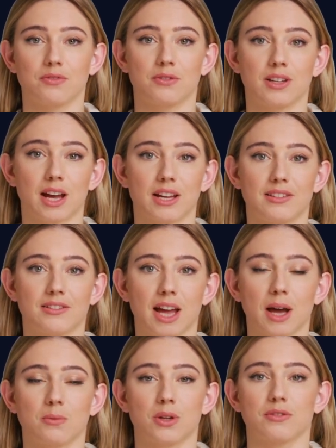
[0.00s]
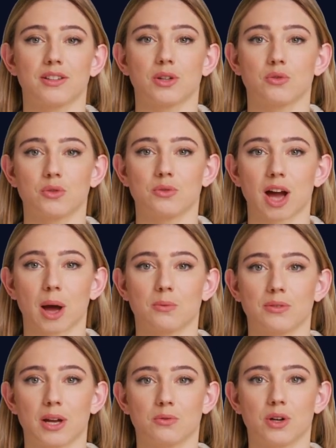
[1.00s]
The any type allows you to
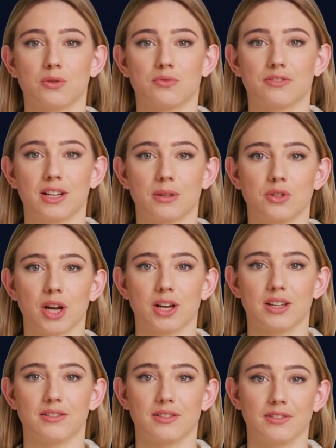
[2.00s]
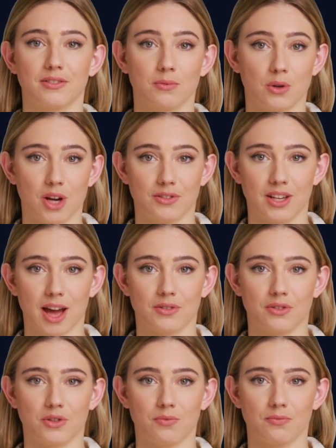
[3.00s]
opt out of the type-checking system
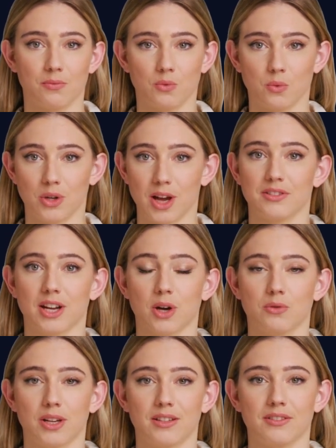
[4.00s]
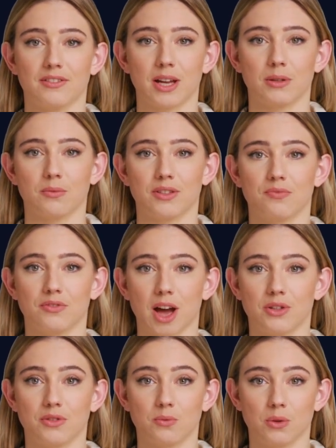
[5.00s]
altogether, while unknown is a type-safe
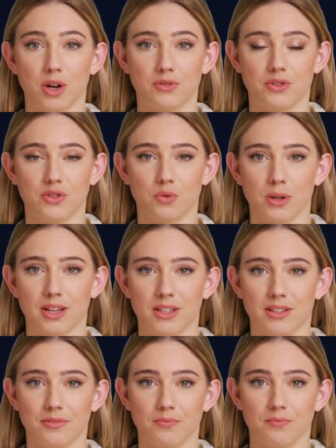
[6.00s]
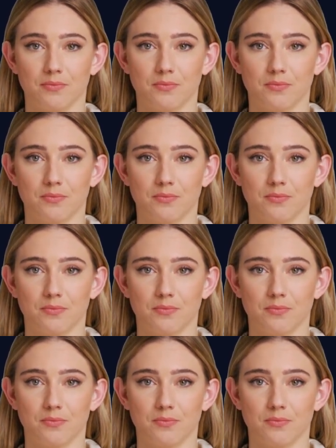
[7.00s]
counterpart to any.